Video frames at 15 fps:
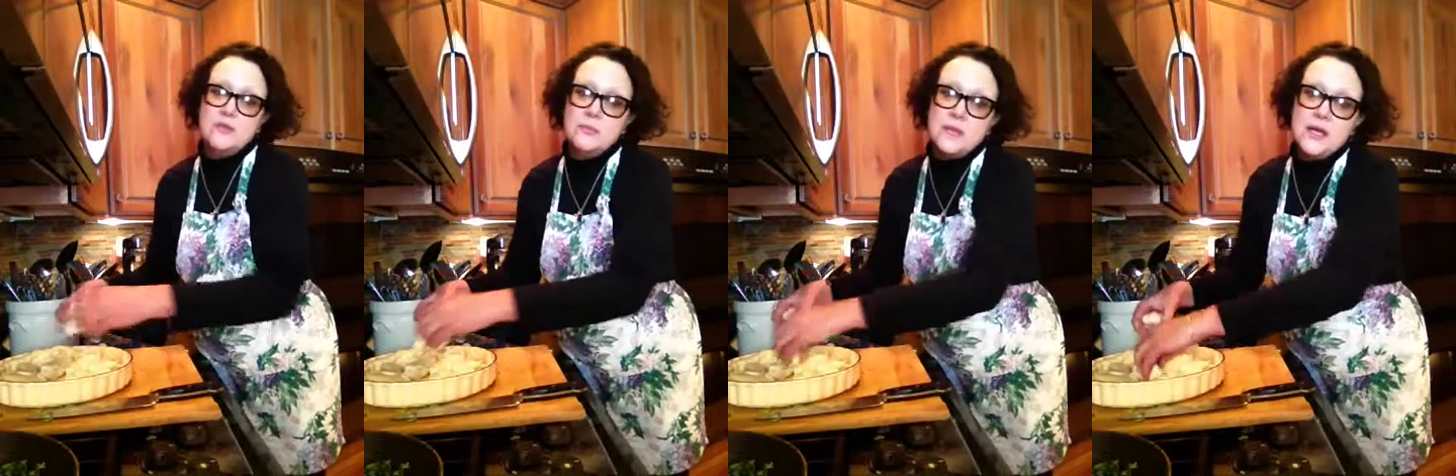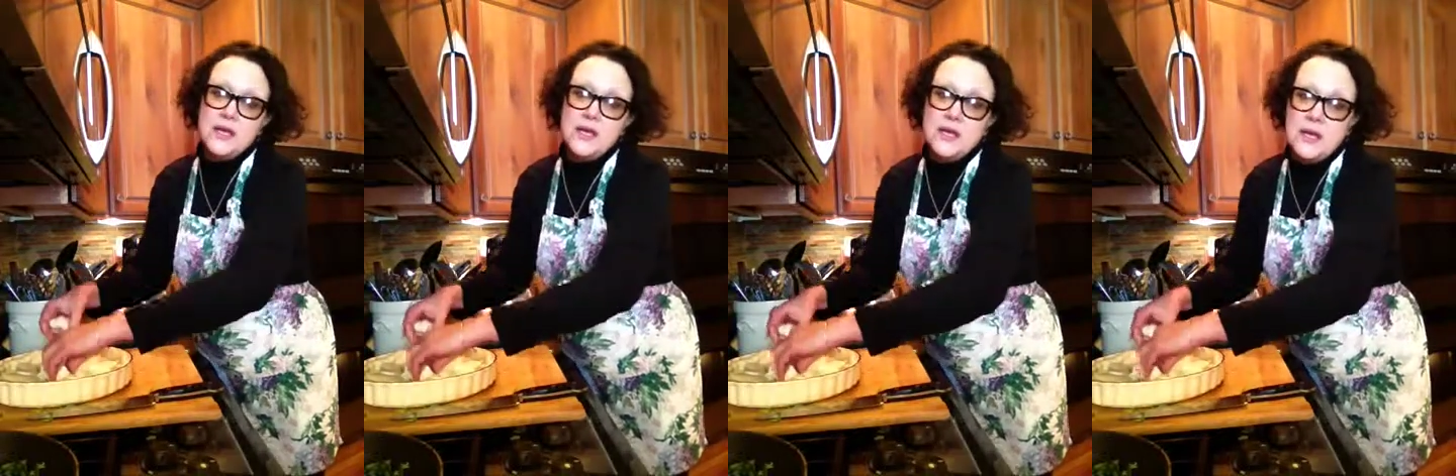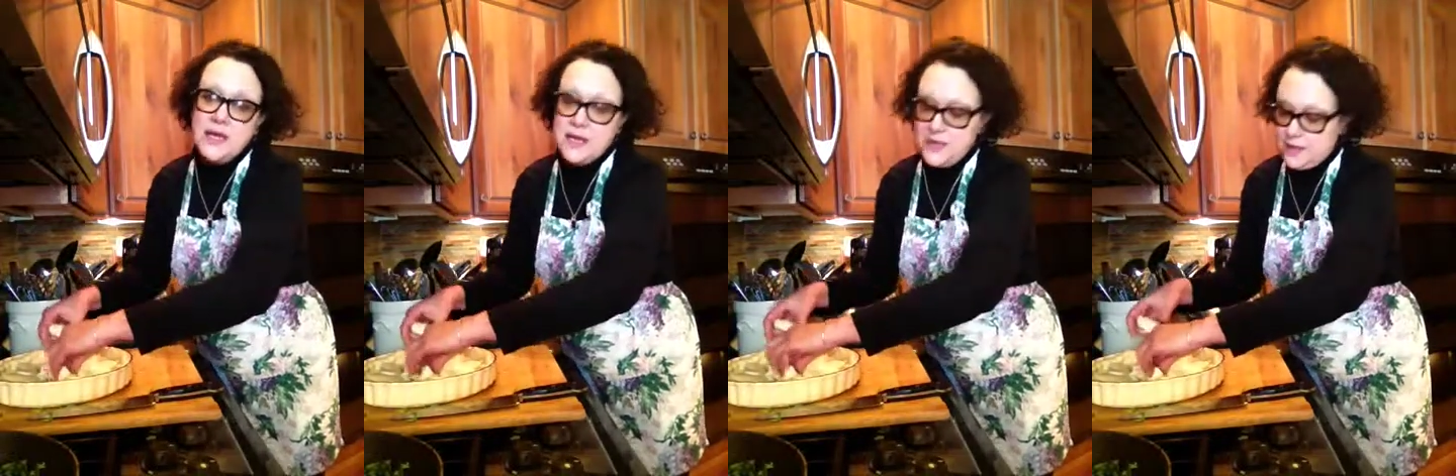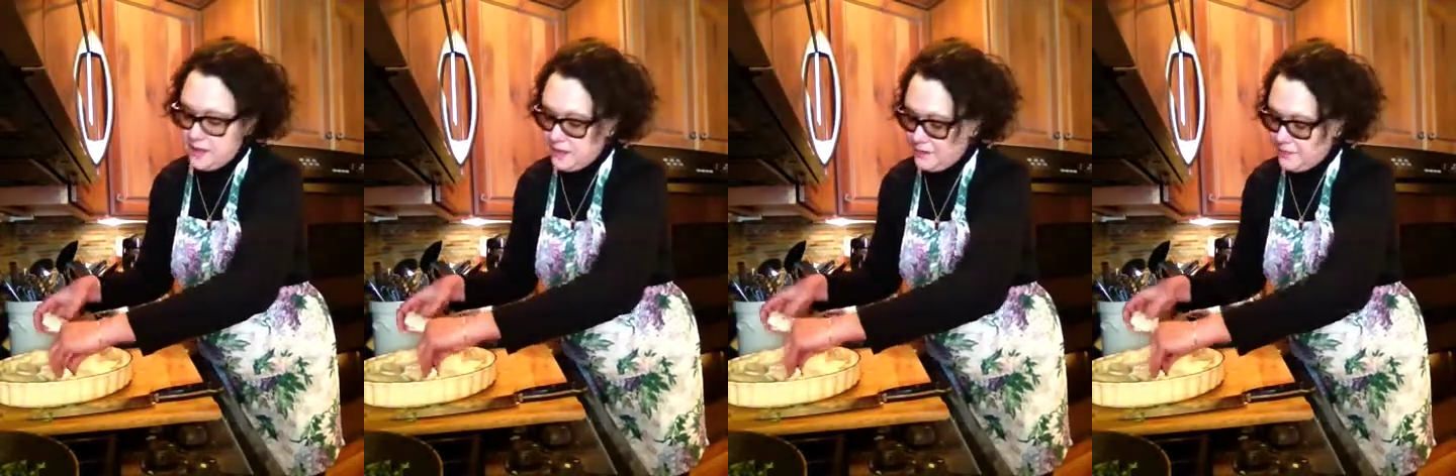to being
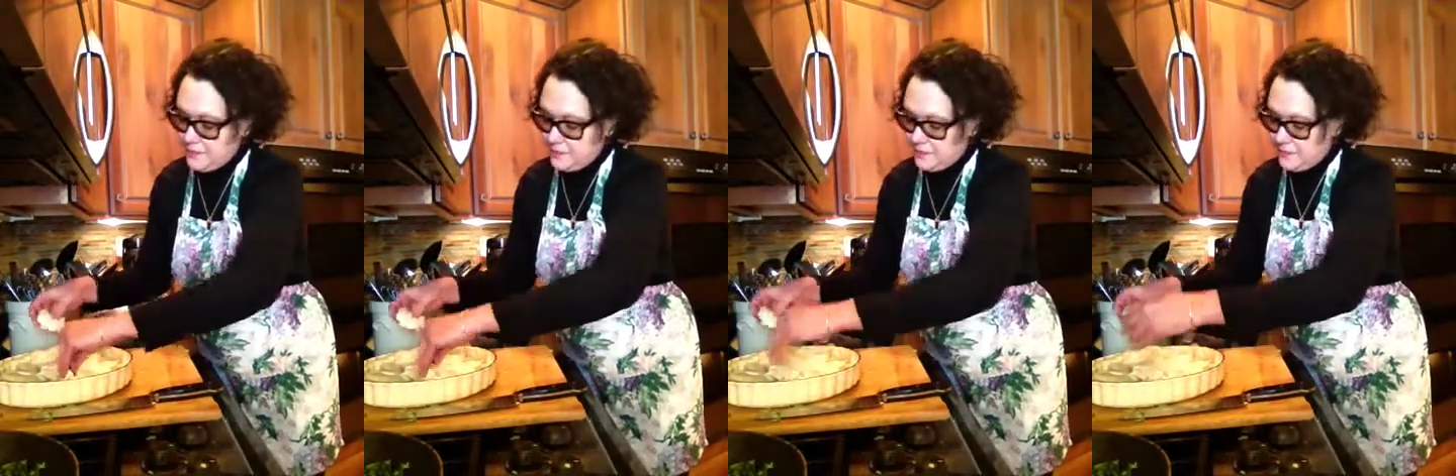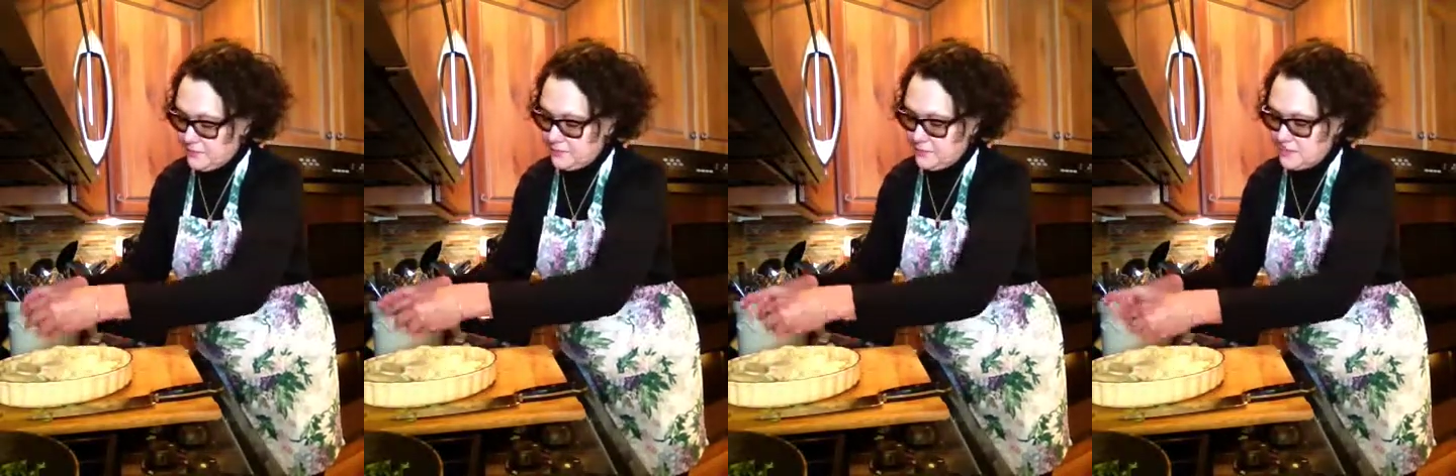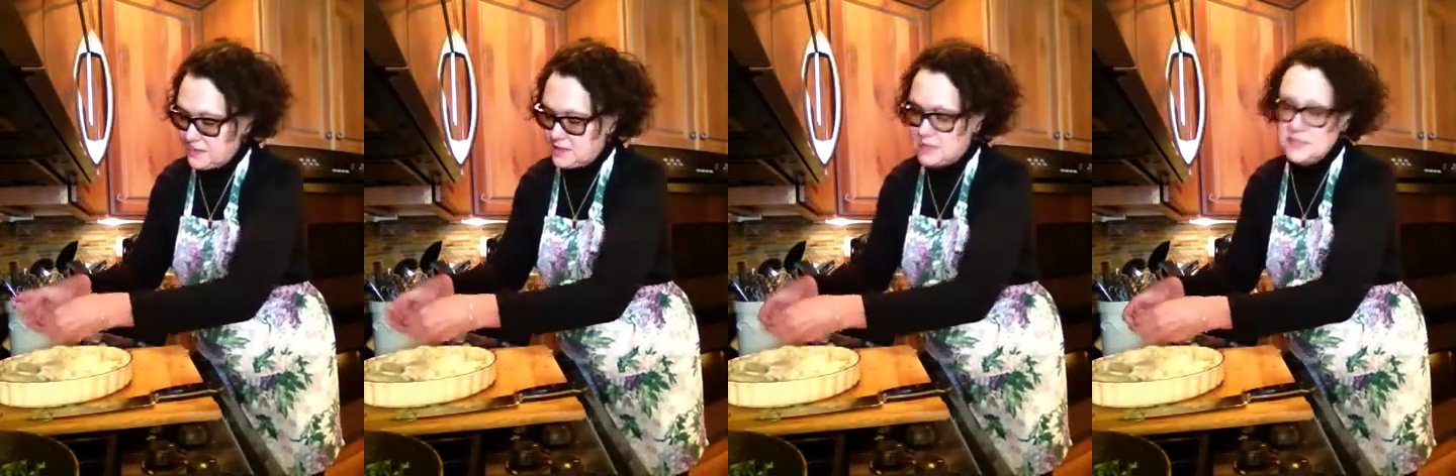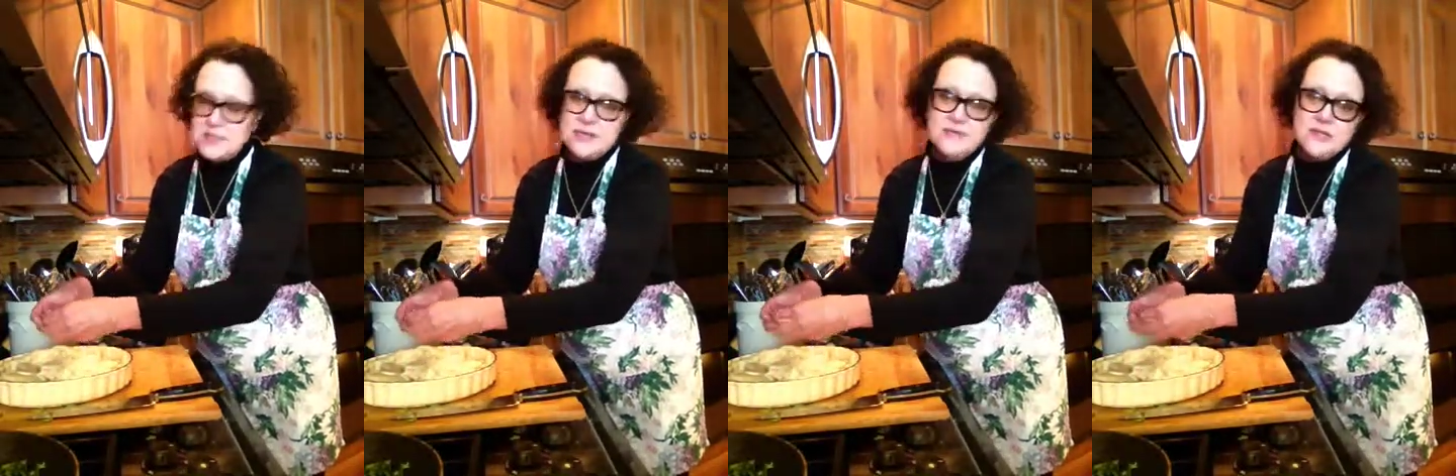a
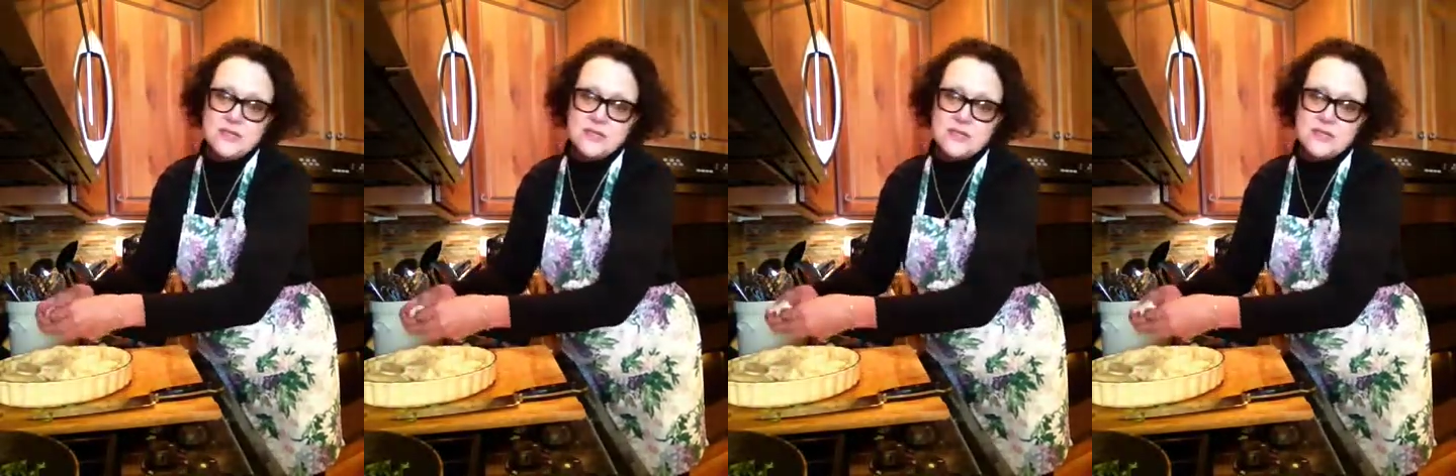TV